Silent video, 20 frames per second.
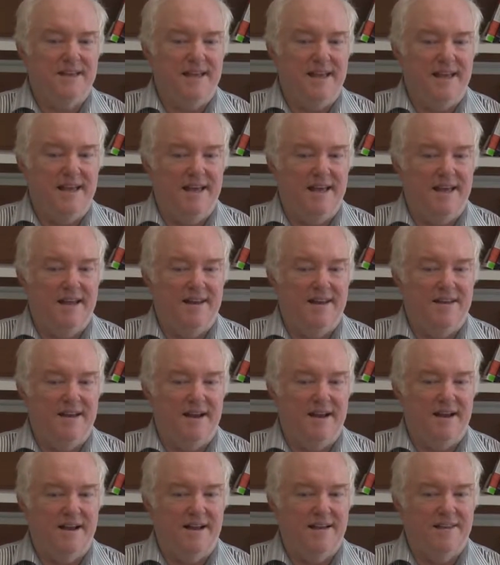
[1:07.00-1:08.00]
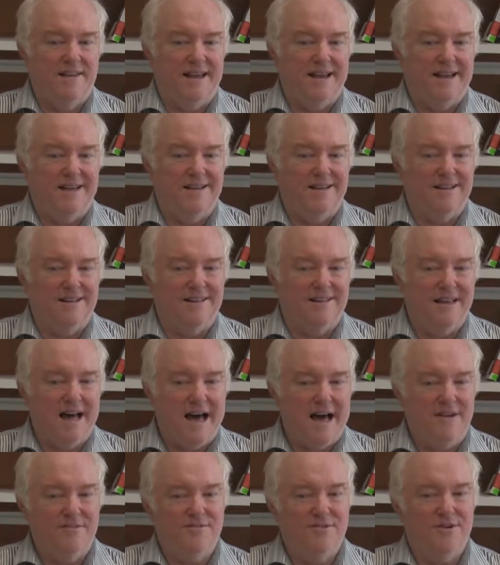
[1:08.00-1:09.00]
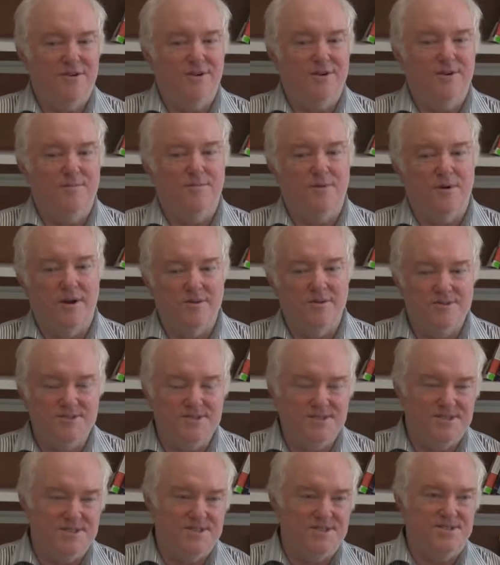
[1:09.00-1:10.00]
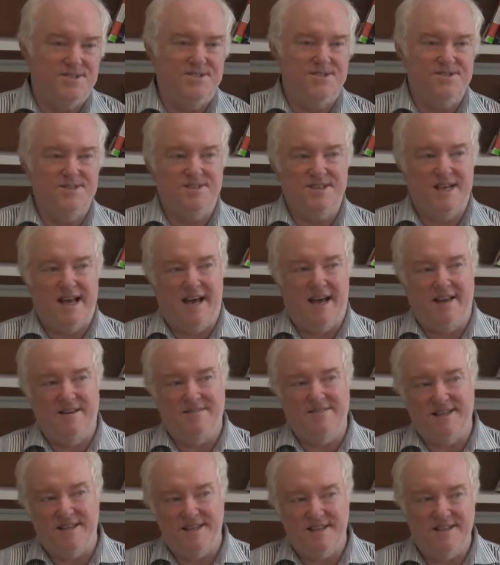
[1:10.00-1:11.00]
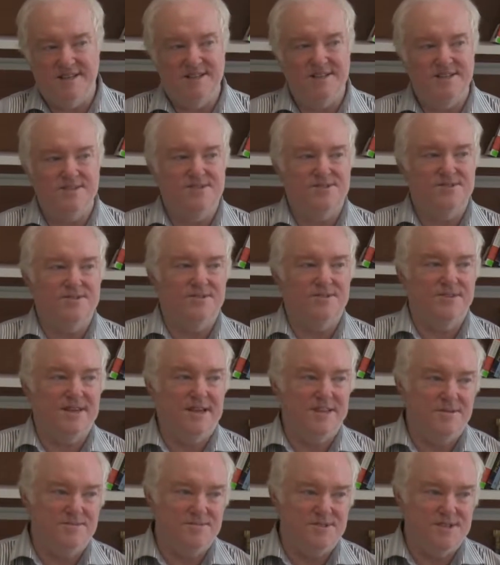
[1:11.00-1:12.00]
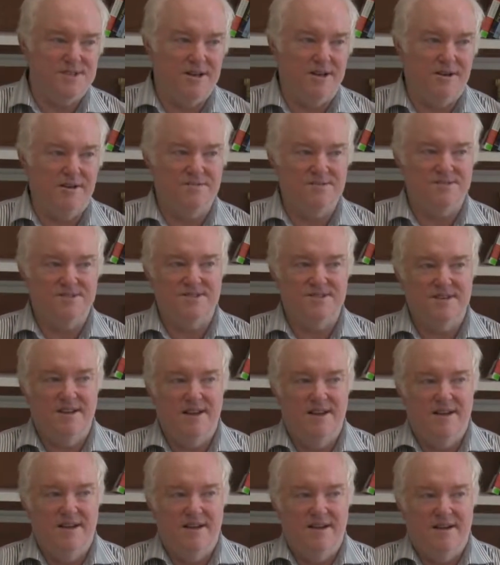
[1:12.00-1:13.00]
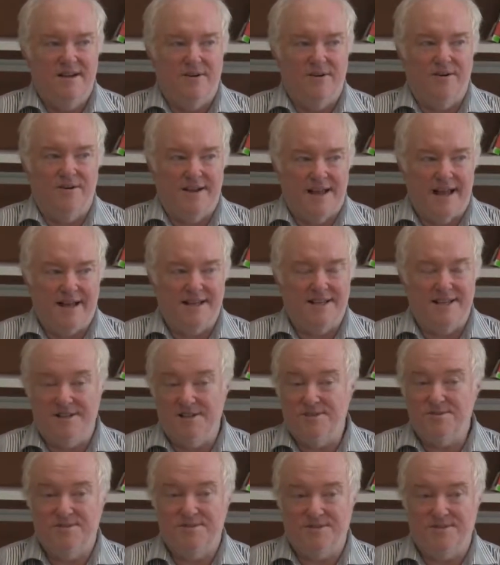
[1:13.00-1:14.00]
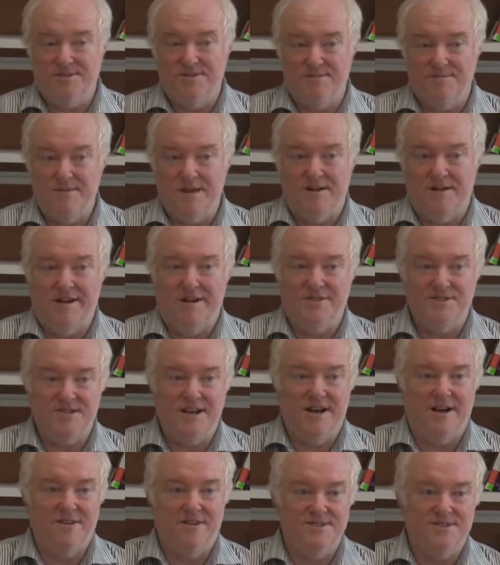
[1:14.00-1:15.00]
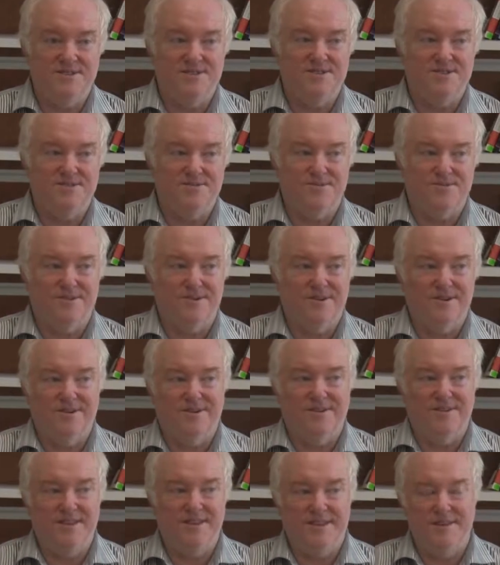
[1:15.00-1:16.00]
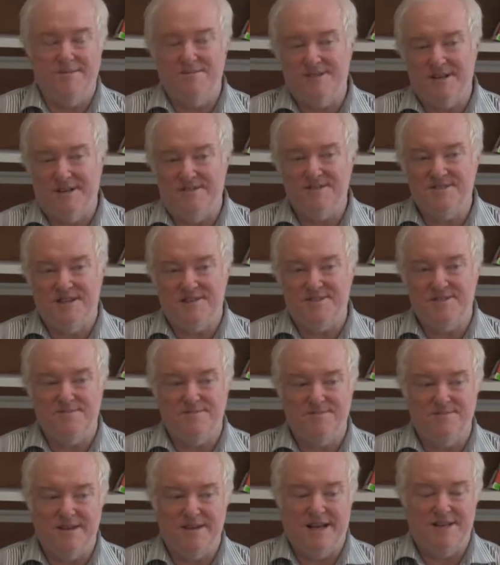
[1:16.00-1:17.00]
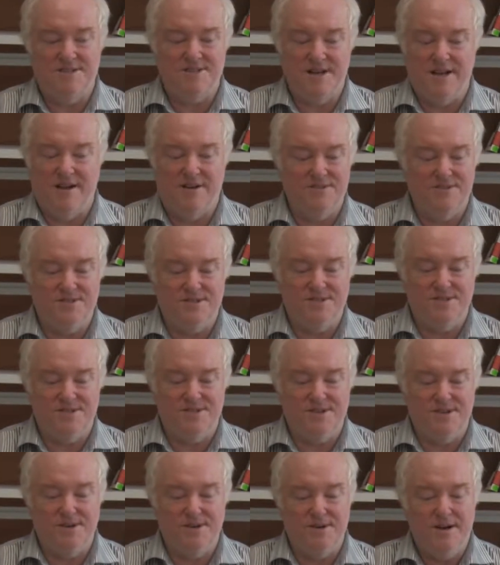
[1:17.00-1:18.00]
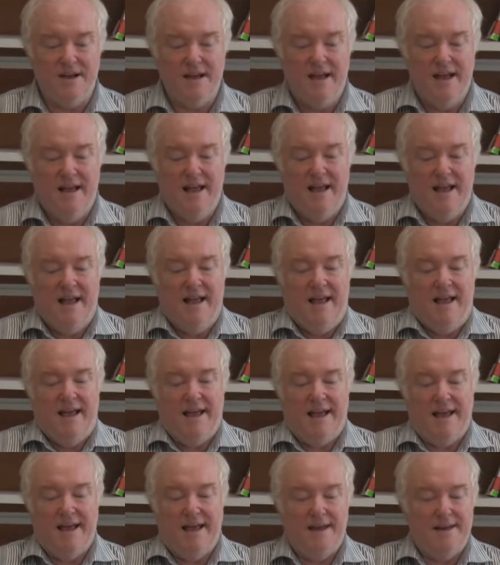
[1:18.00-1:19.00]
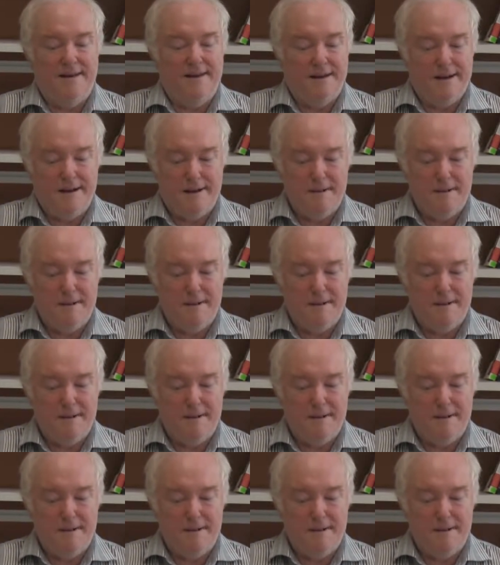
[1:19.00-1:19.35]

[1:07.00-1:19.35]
and like a lot of her brothers and sisters had kids, or they themselves, or had kids with mental health challenges, or they themselves had challenges too. And